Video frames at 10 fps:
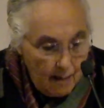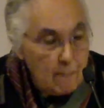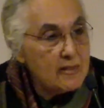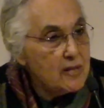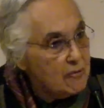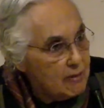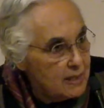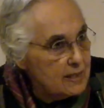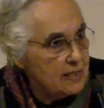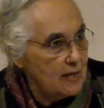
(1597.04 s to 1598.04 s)
But there
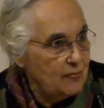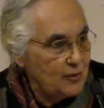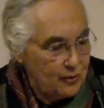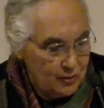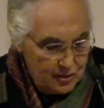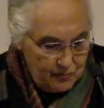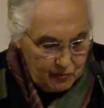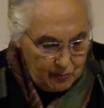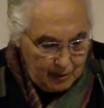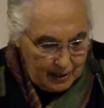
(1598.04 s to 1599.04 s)
is evidence
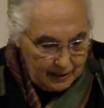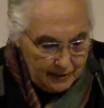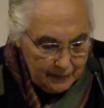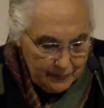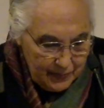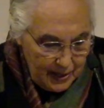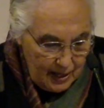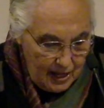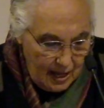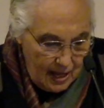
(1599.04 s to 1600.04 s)
of rebellion,
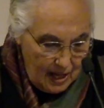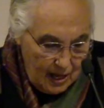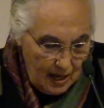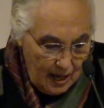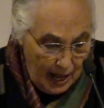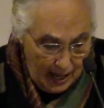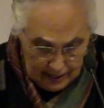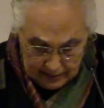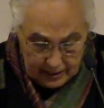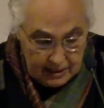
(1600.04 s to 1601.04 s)

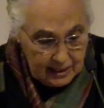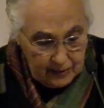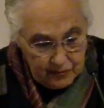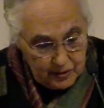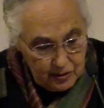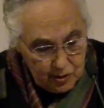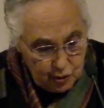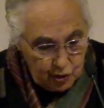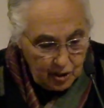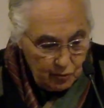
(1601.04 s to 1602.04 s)
and this evidence
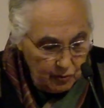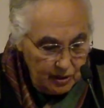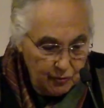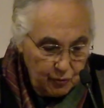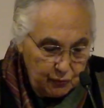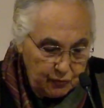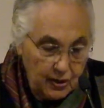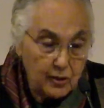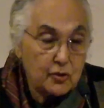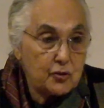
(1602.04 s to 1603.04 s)
generally
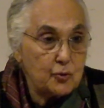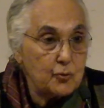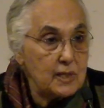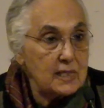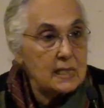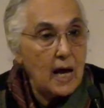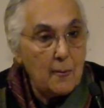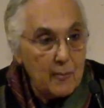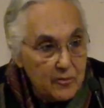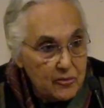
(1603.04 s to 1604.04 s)
refers to the
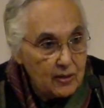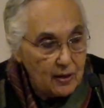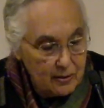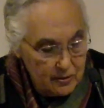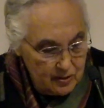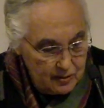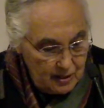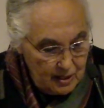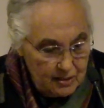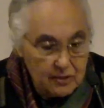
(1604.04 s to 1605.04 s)
Samantas,
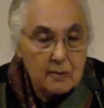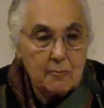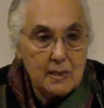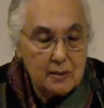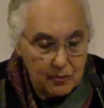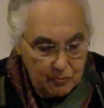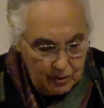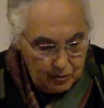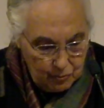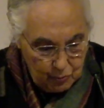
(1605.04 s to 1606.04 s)
the
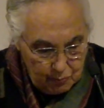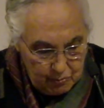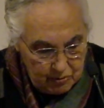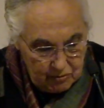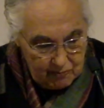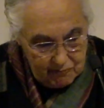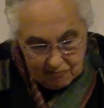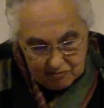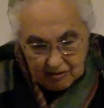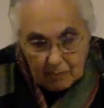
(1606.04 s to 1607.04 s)
intermediary groups,
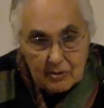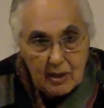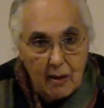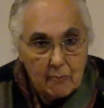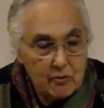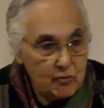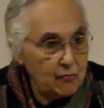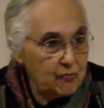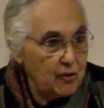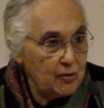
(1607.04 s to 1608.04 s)
sometimes
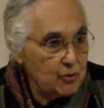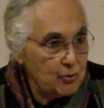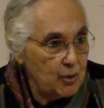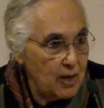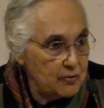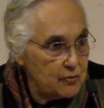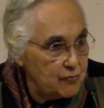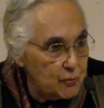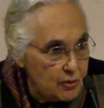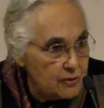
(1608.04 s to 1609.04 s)
referred to as
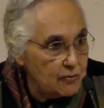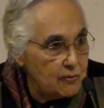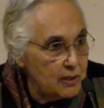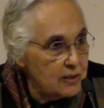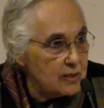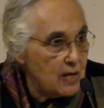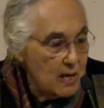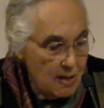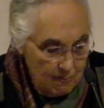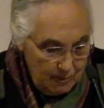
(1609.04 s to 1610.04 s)
feudatories,
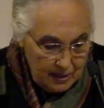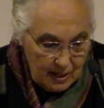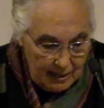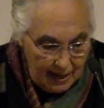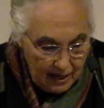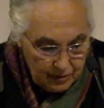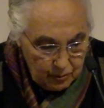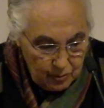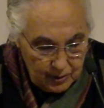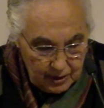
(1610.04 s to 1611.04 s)
but
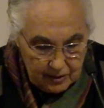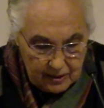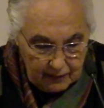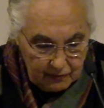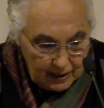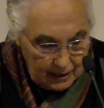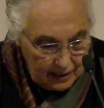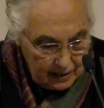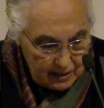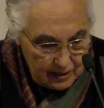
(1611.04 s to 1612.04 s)
landowners
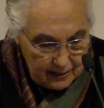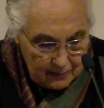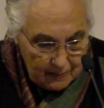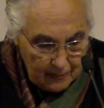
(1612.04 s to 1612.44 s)
nevertheless.